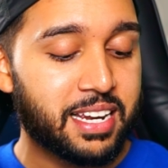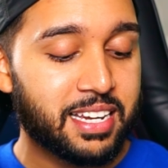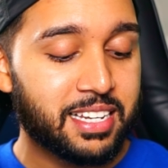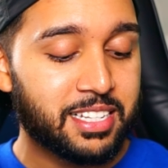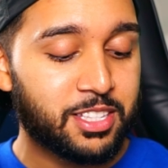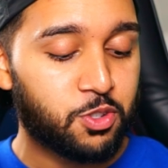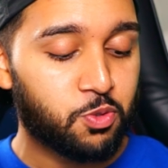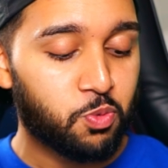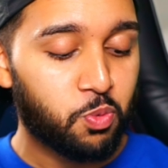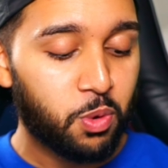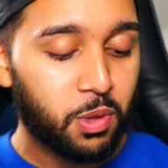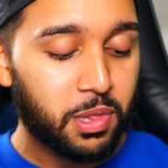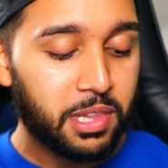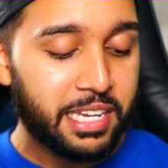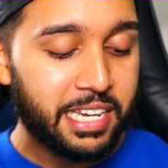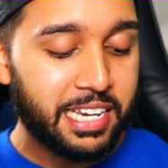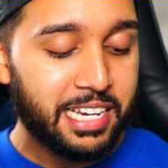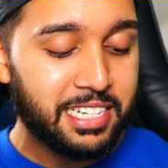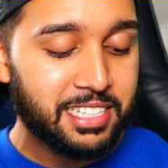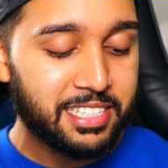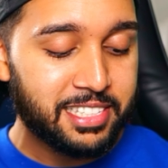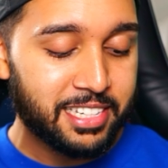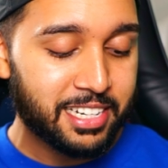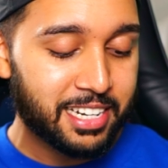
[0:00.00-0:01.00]
It's really
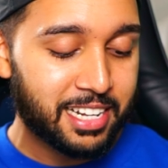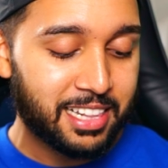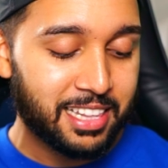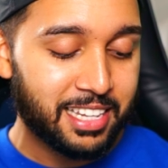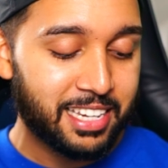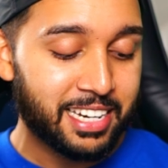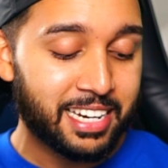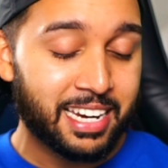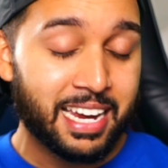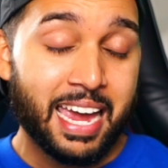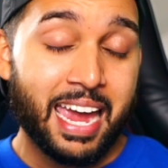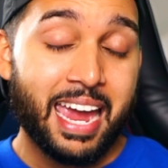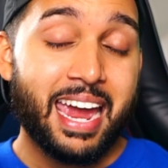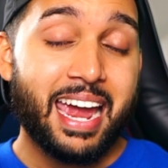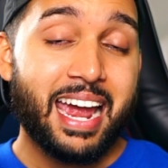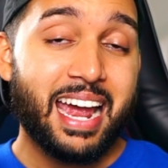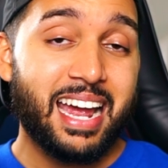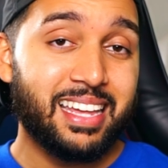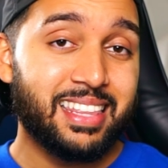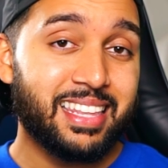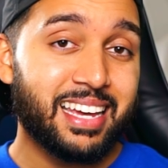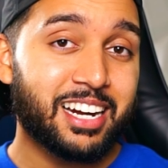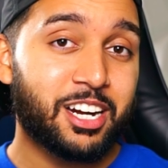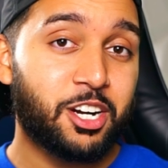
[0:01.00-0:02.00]
easy to click,
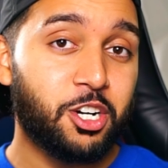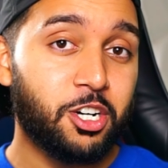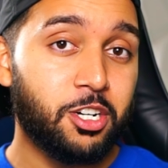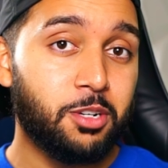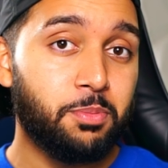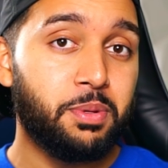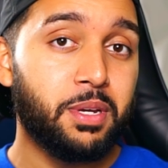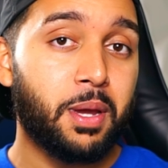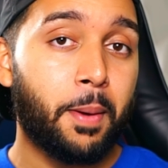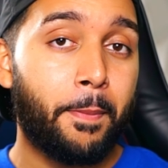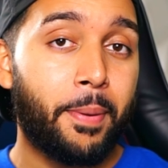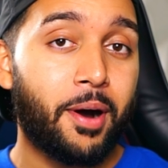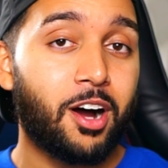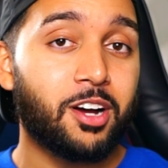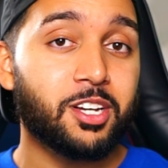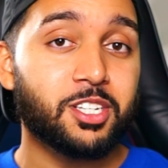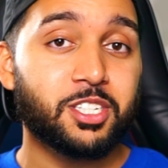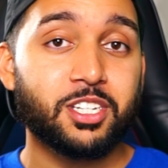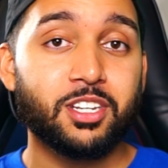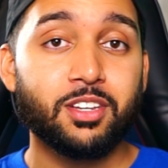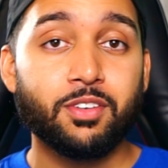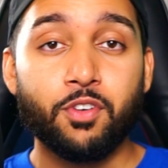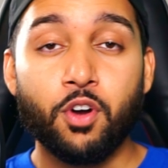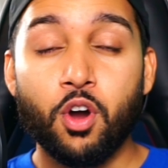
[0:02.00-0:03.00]
and that could be a
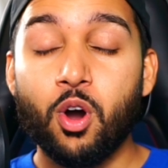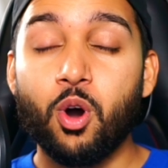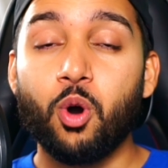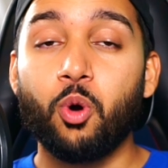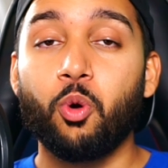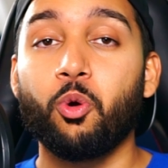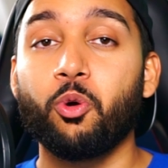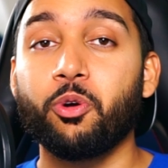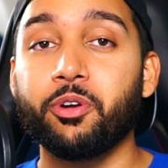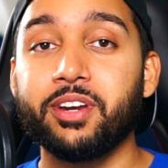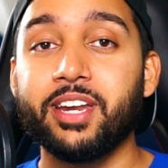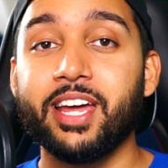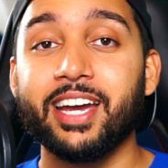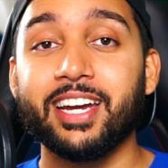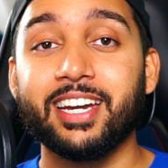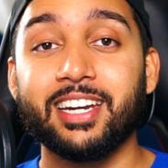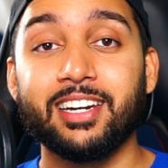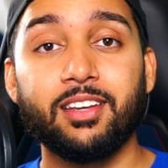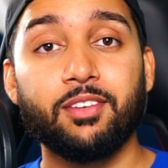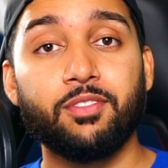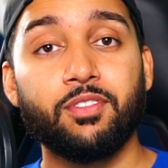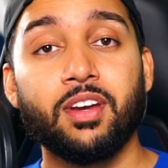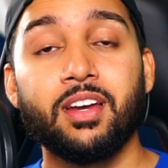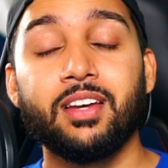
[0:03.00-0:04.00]
positive or a
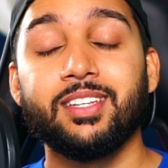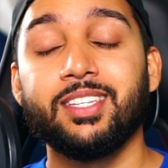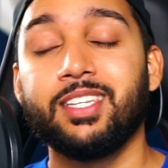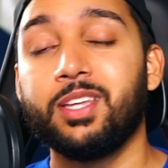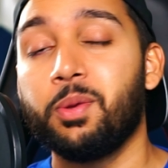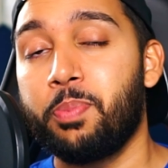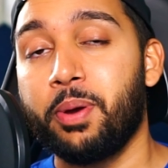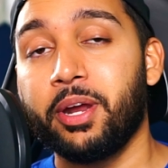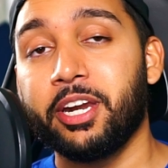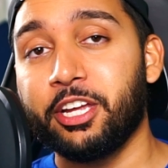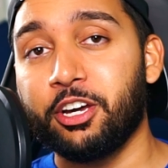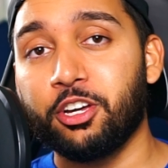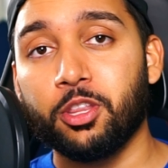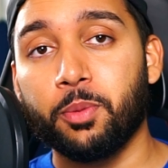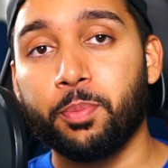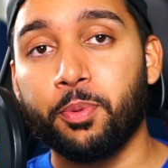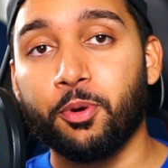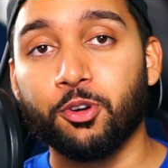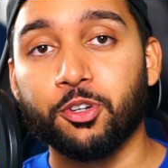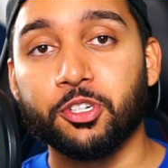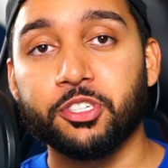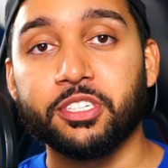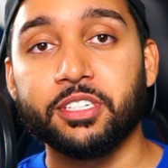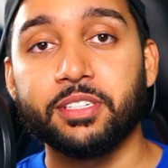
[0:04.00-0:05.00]
negative depending on the
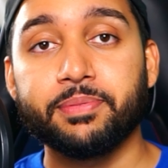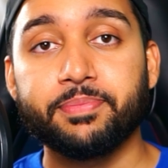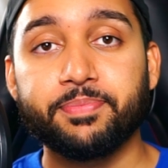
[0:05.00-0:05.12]
person.